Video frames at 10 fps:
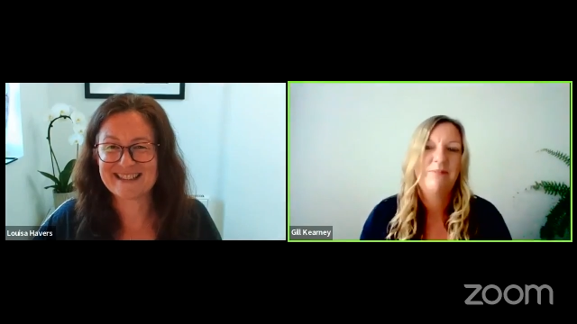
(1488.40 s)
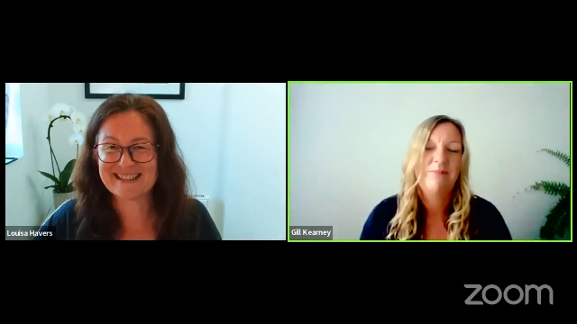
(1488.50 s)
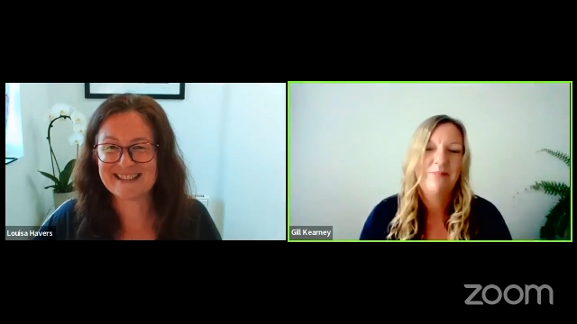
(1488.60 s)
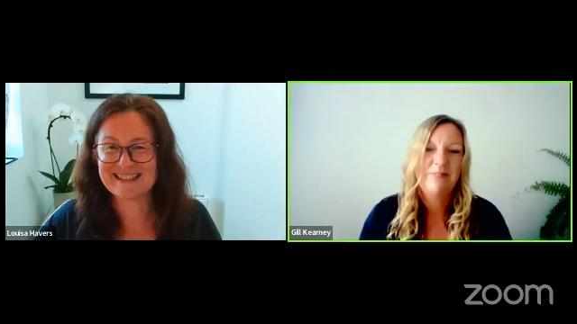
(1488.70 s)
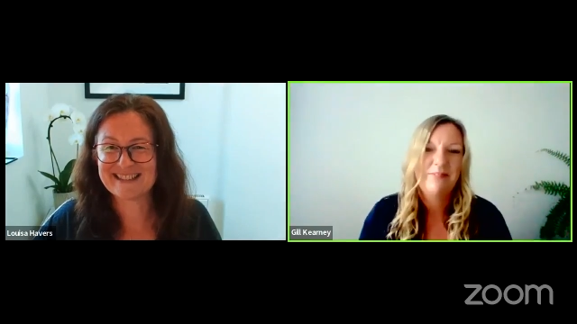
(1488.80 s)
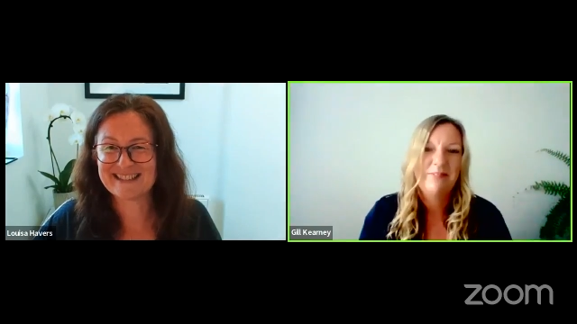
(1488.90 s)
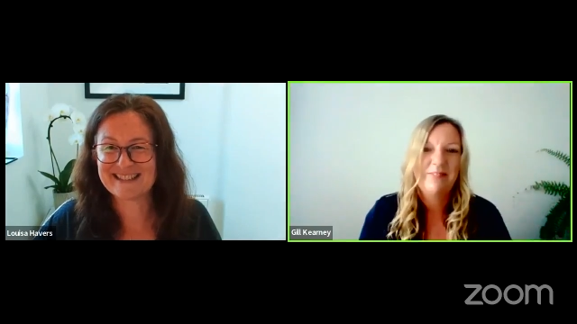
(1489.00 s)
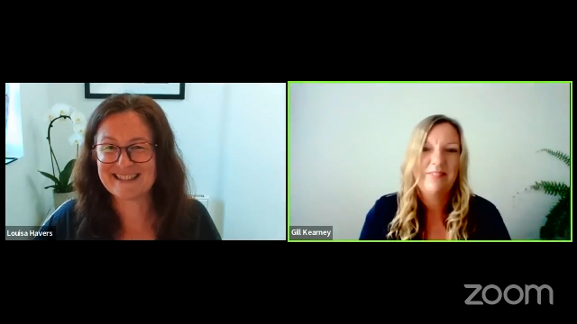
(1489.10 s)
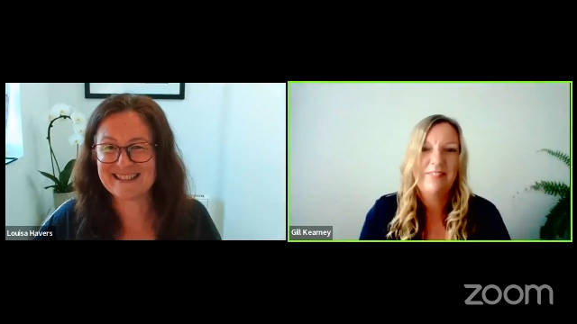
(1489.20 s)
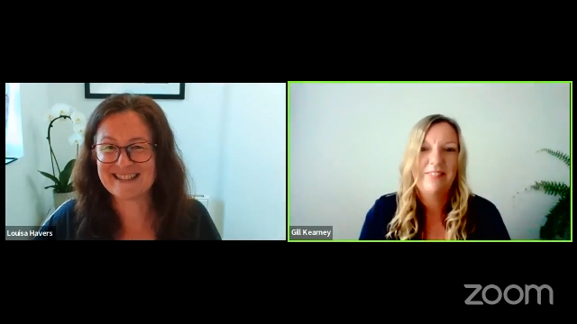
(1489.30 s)

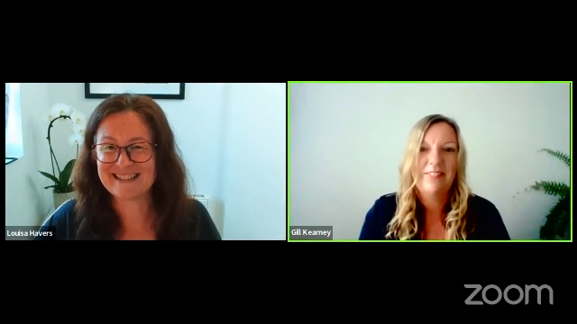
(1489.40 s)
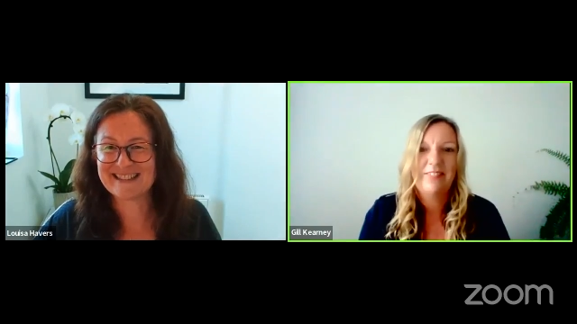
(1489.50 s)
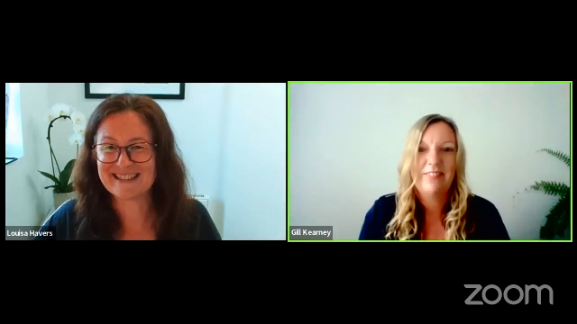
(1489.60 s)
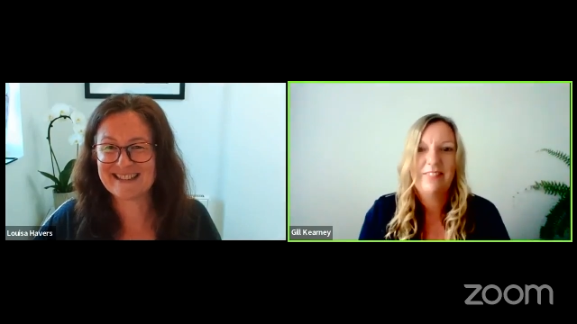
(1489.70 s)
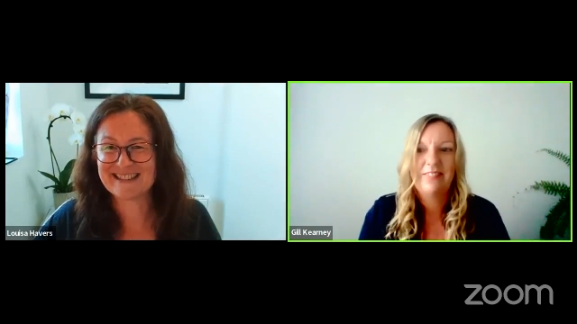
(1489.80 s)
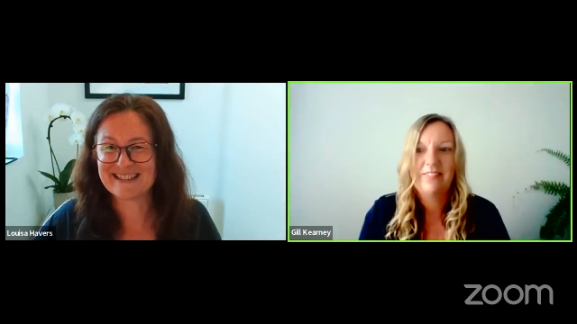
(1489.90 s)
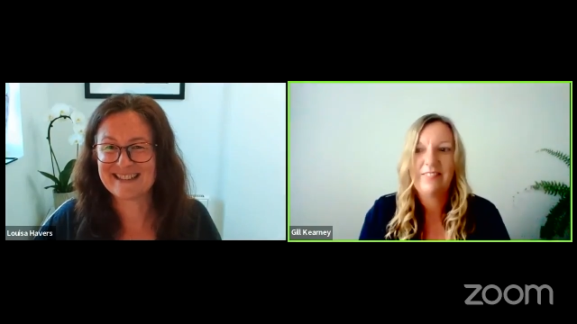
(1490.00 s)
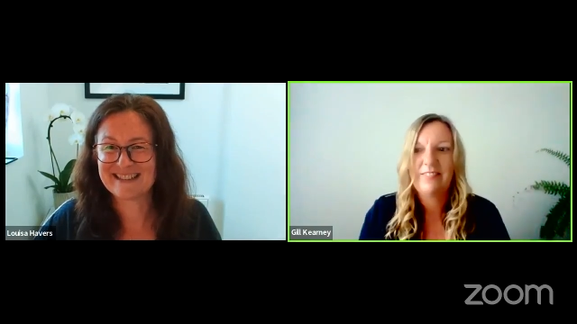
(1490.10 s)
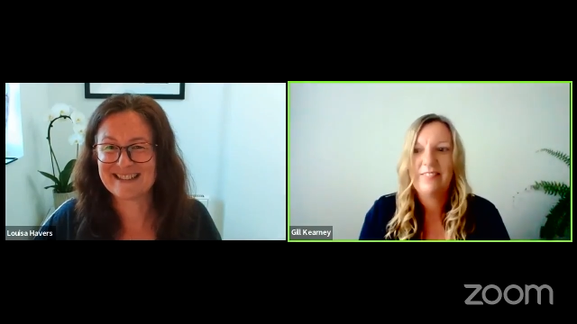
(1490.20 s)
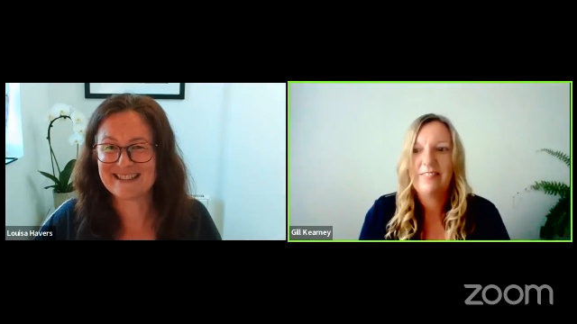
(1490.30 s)

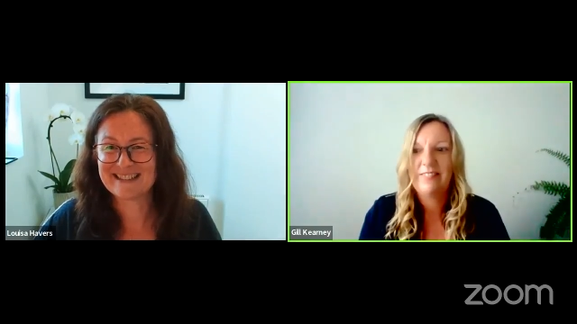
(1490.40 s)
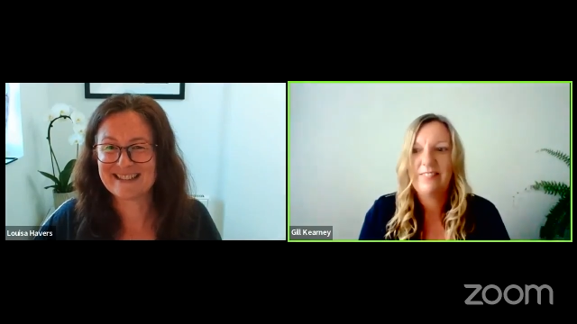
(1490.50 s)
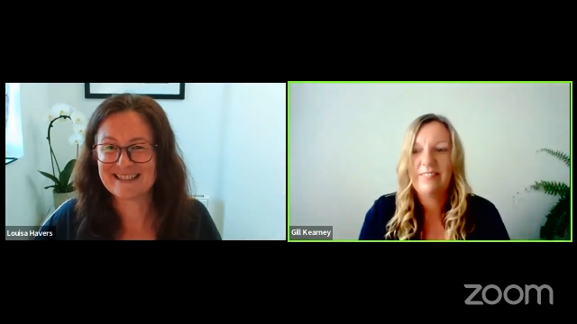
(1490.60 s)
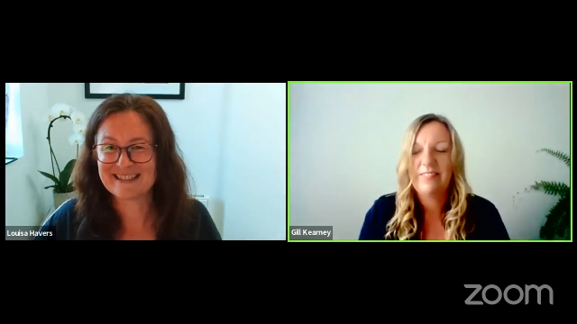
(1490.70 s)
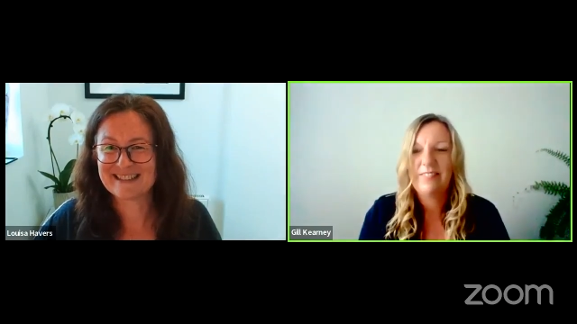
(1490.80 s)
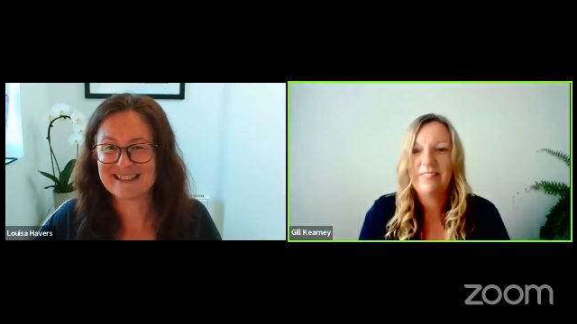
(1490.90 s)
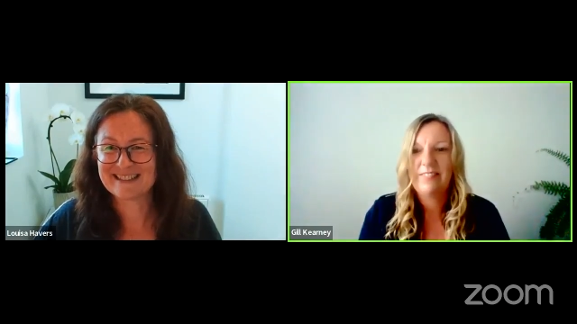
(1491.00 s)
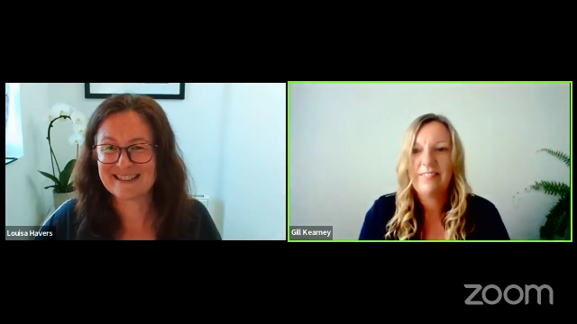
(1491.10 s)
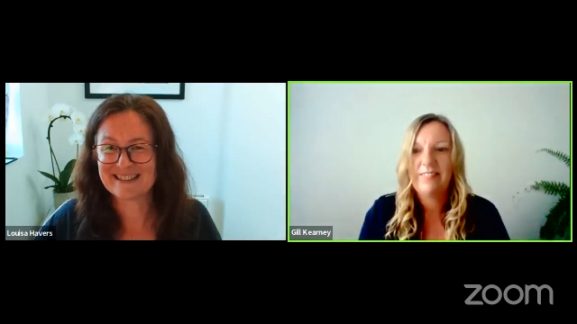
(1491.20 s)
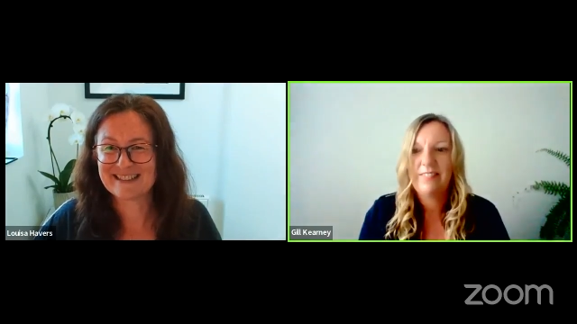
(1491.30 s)
Nobody speaks.